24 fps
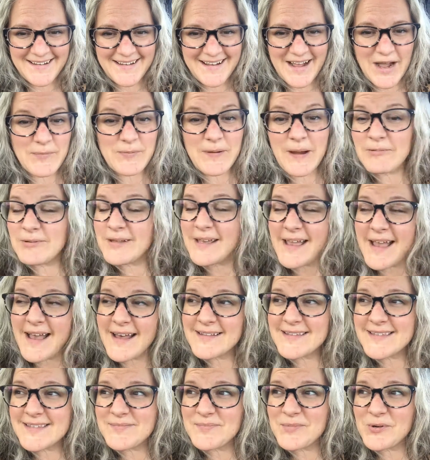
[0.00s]
I'll probably
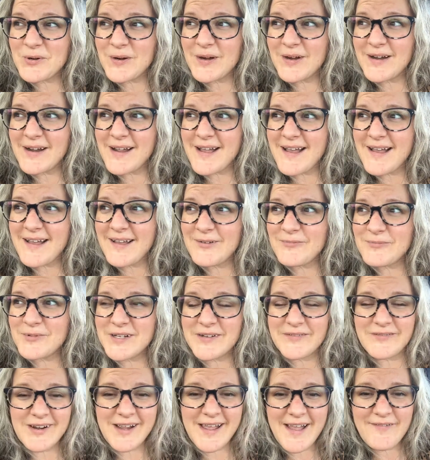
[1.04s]
add some more
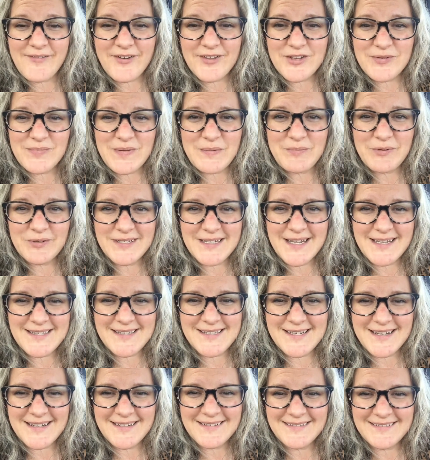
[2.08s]
whenever I have other people test
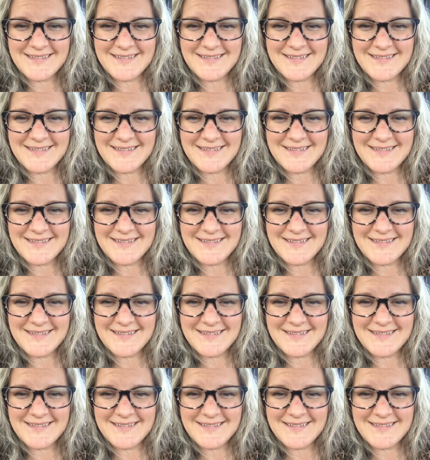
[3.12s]
it.